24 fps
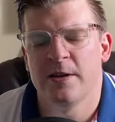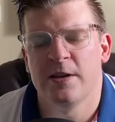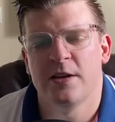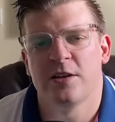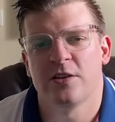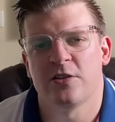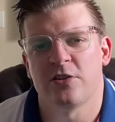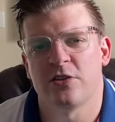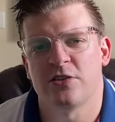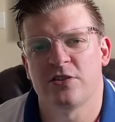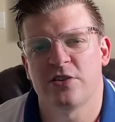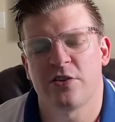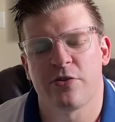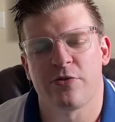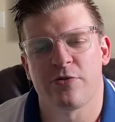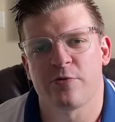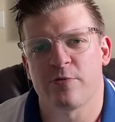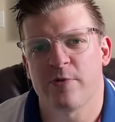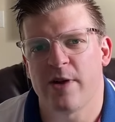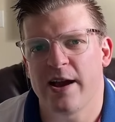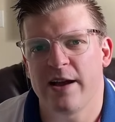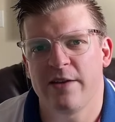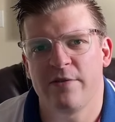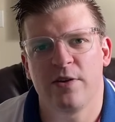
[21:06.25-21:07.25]
So there's a
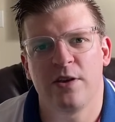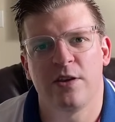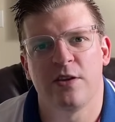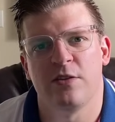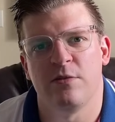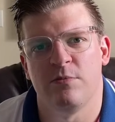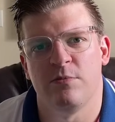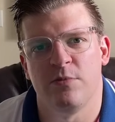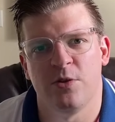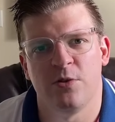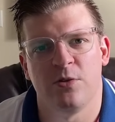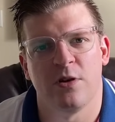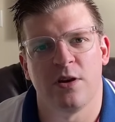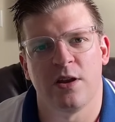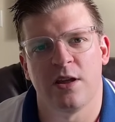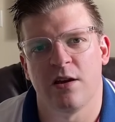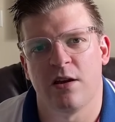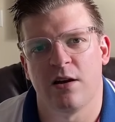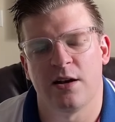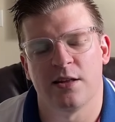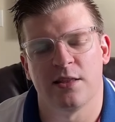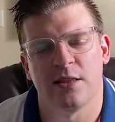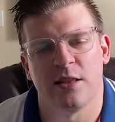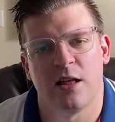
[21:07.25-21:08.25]
thriving community
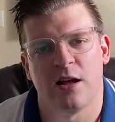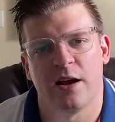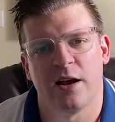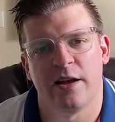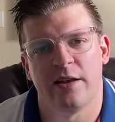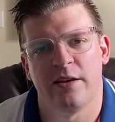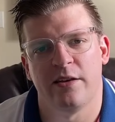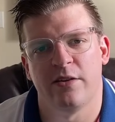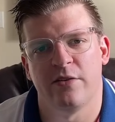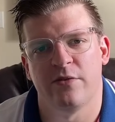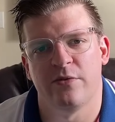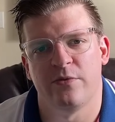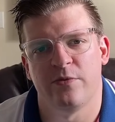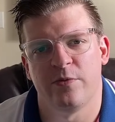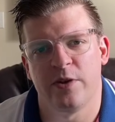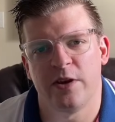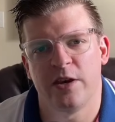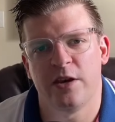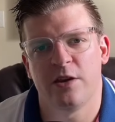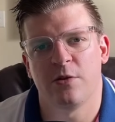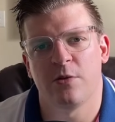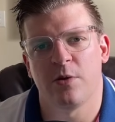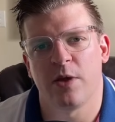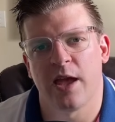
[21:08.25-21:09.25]
online of
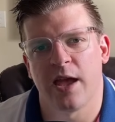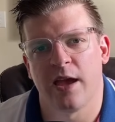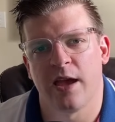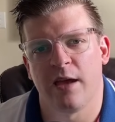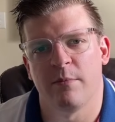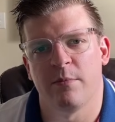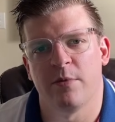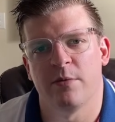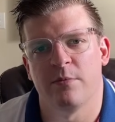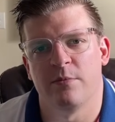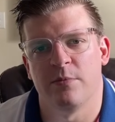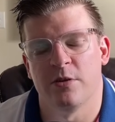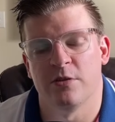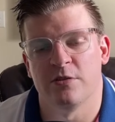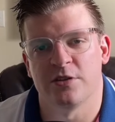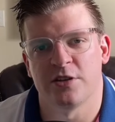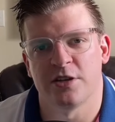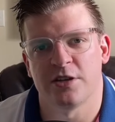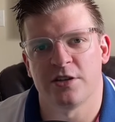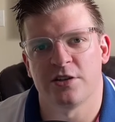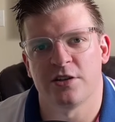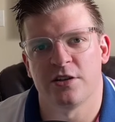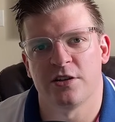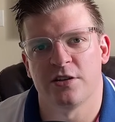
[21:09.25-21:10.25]
video game
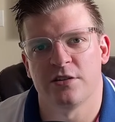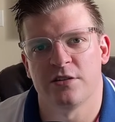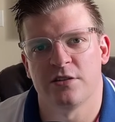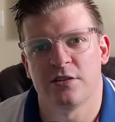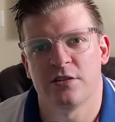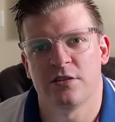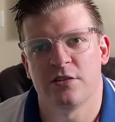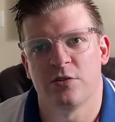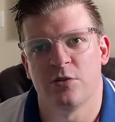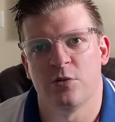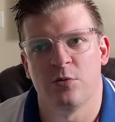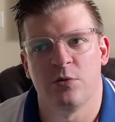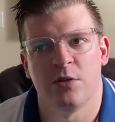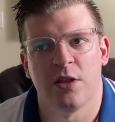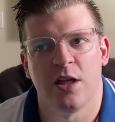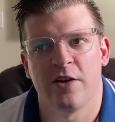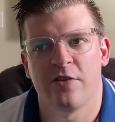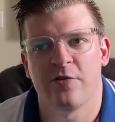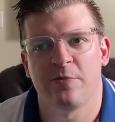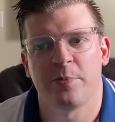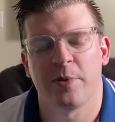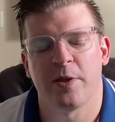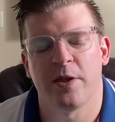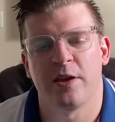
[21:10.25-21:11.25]
musicians who
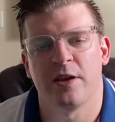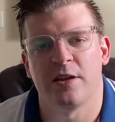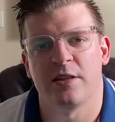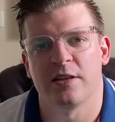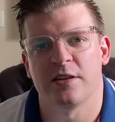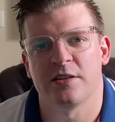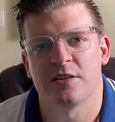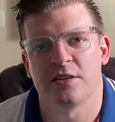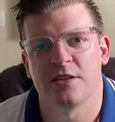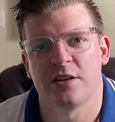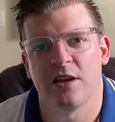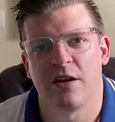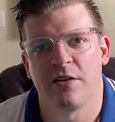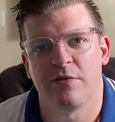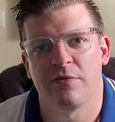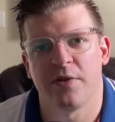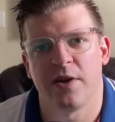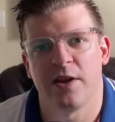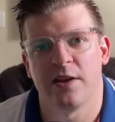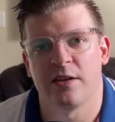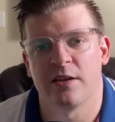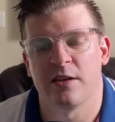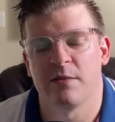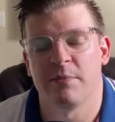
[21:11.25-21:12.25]
love playing this stuff
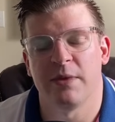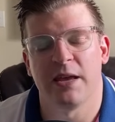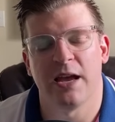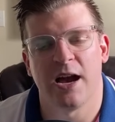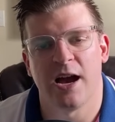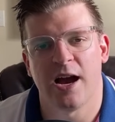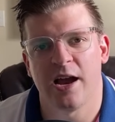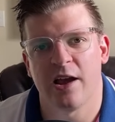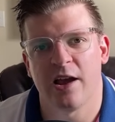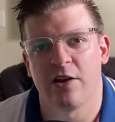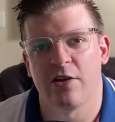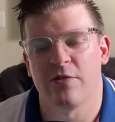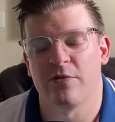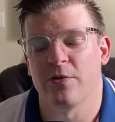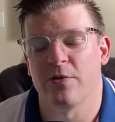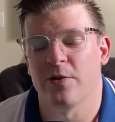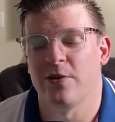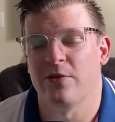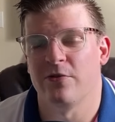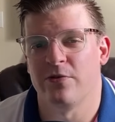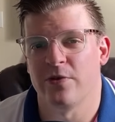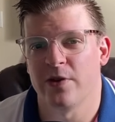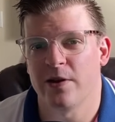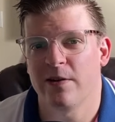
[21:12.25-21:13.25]
and can be hired for a
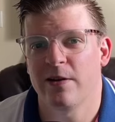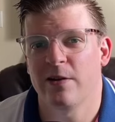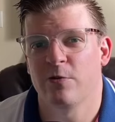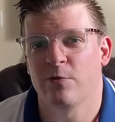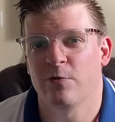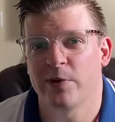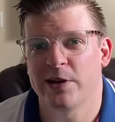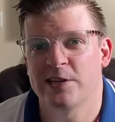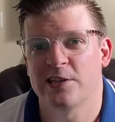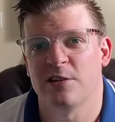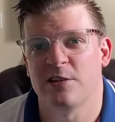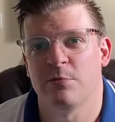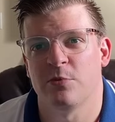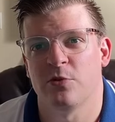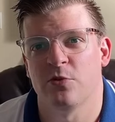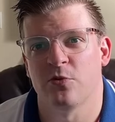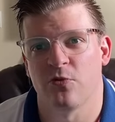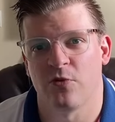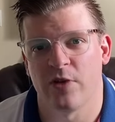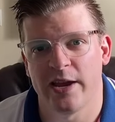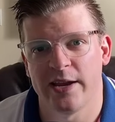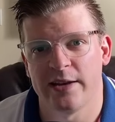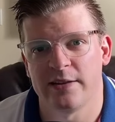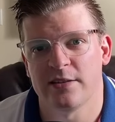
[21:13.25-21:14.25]
very reasonable
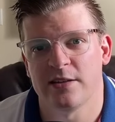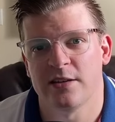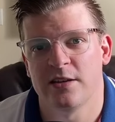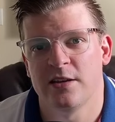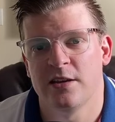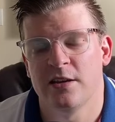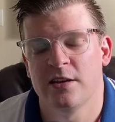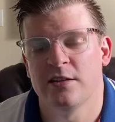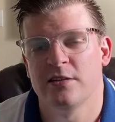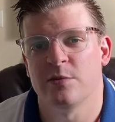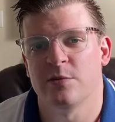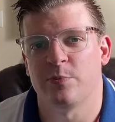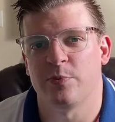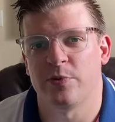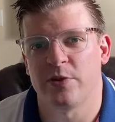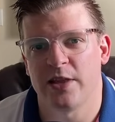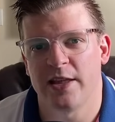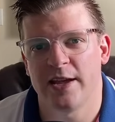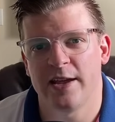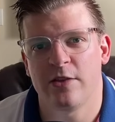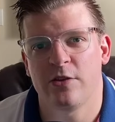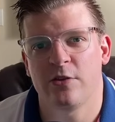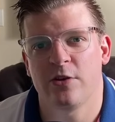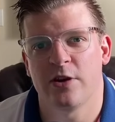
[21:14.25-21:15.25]
rate to
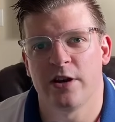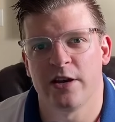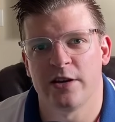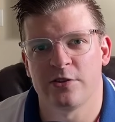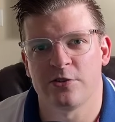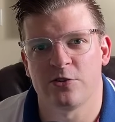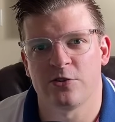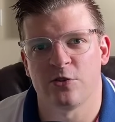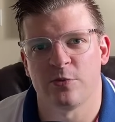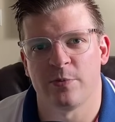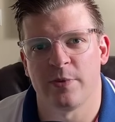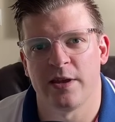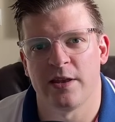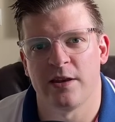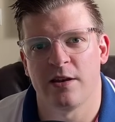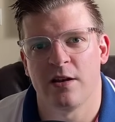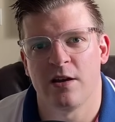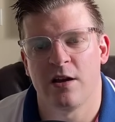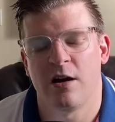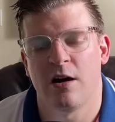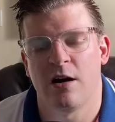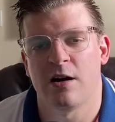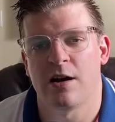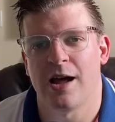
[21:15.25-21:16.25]
play their instrument
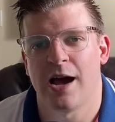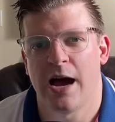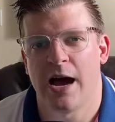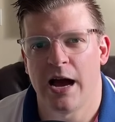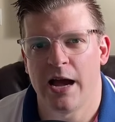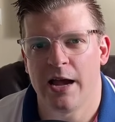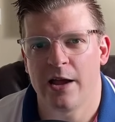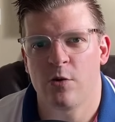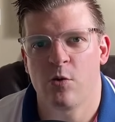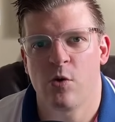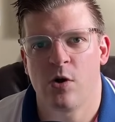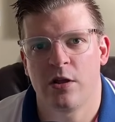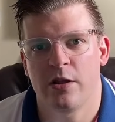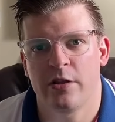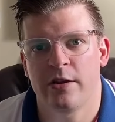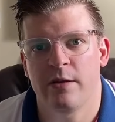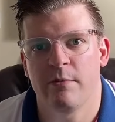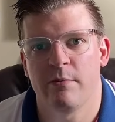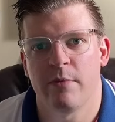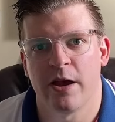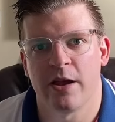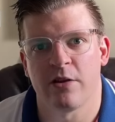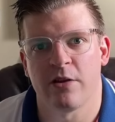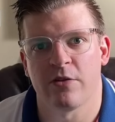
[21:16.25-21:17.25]
on a high quality
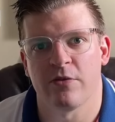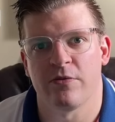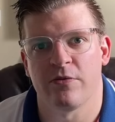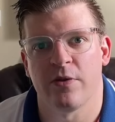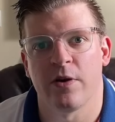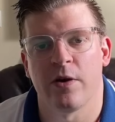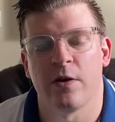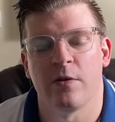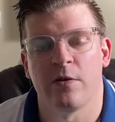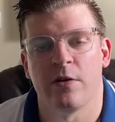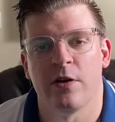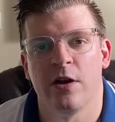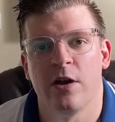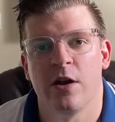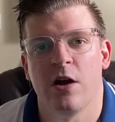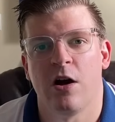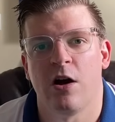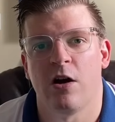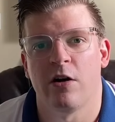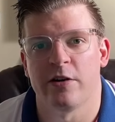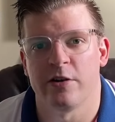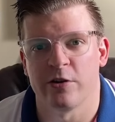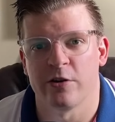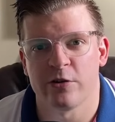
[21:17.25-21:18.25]
microphone
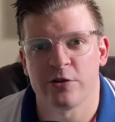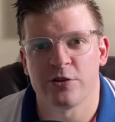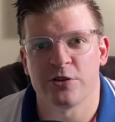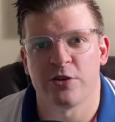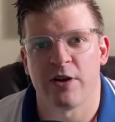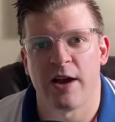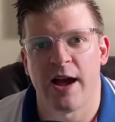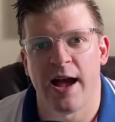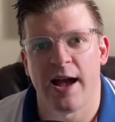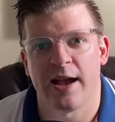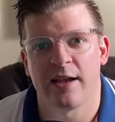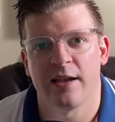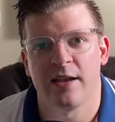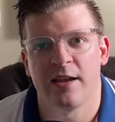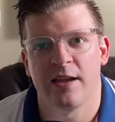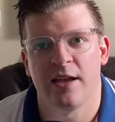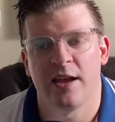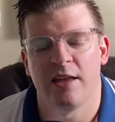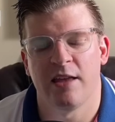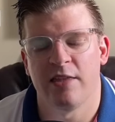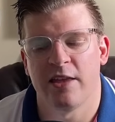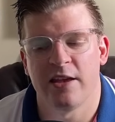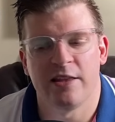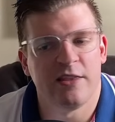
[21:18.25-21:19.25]
on your track,
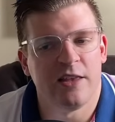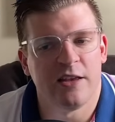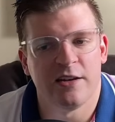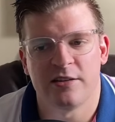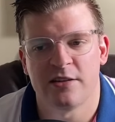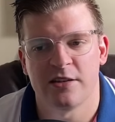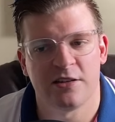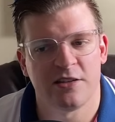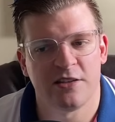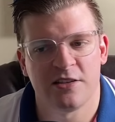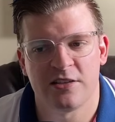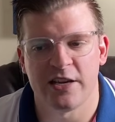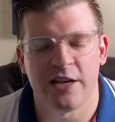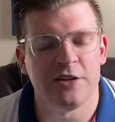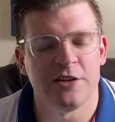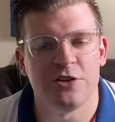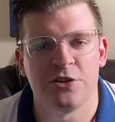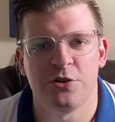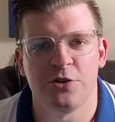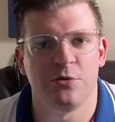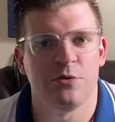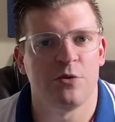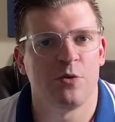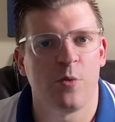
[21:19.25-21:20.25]
and they just send
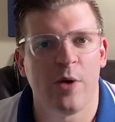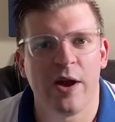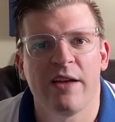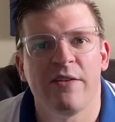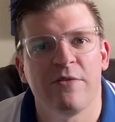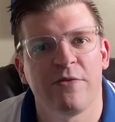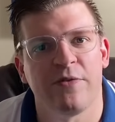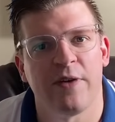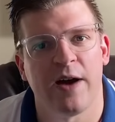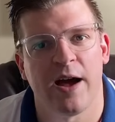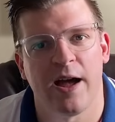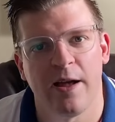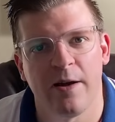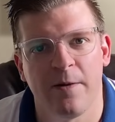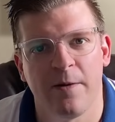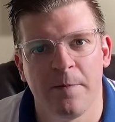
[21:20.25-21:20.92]
you the wave file.